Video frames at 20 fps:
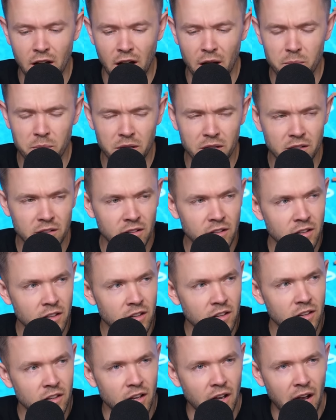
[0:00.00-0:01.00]
I mean,
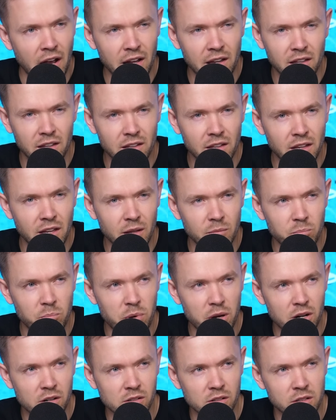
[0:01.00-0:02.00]
I can
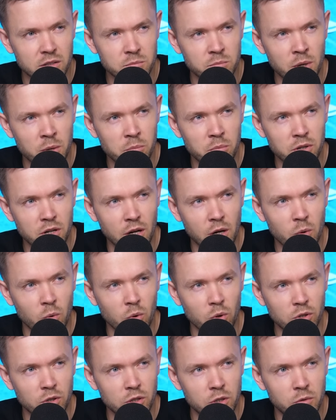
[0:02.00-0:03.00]
barely remember a
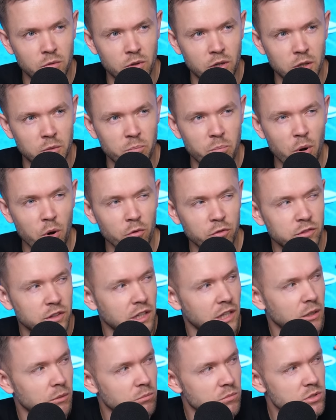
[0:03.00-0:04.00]
quarter where both
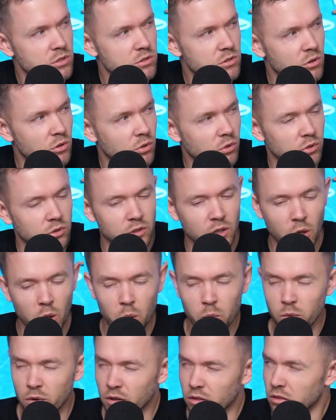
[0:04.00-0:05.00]
teams scored
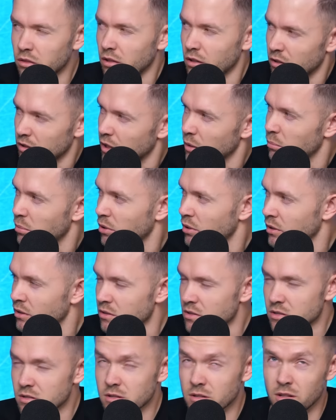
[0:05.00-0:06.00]
over 30
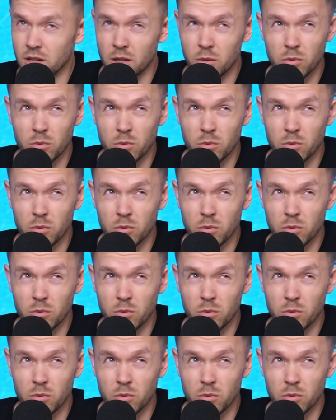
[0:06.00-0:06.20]
points.